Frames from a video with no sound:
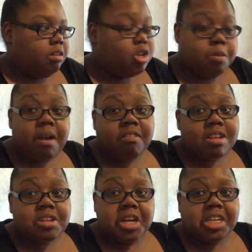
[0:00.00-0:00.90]
do my
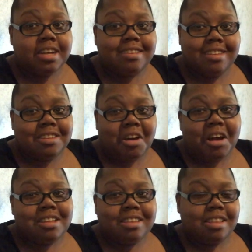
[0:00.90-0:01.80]
research. Because this,
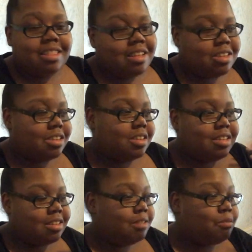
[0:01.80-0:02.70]
honestly, this
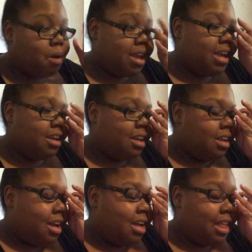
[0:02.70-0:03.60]
working,
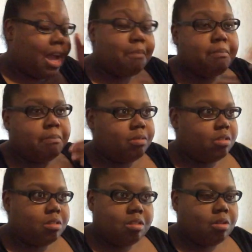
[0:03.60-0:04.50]
like,
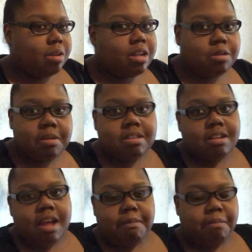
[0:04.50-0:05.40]
don't get it
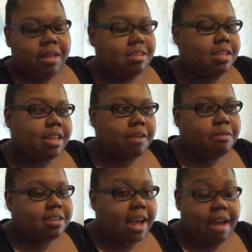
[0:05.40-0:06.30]
twisted. I'm blessed and
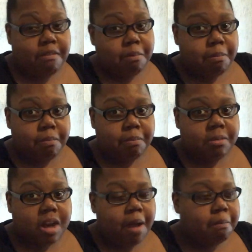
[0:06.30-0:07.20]
thankful to have a
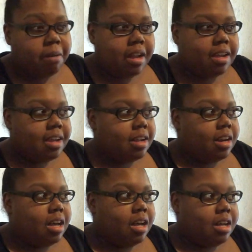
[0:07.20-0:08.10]
job, but
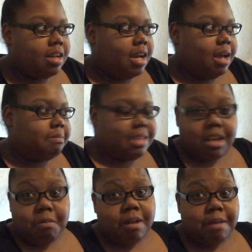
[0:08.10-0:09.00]
I'm sick
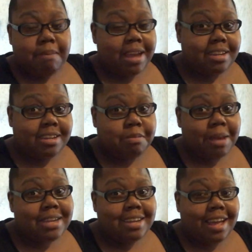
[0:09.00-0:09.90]
of working paycheck to
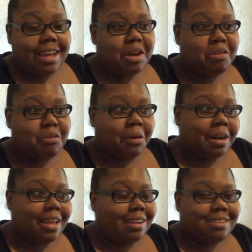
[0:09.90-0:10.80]
paycheck for
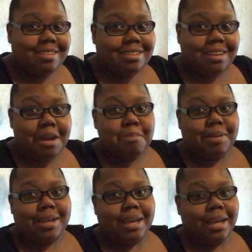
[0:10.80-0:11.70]
an inconsistent
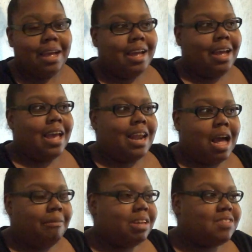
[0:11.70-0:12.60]
company. And I
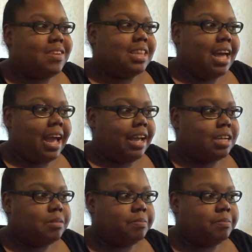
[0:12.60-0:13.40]
always feel like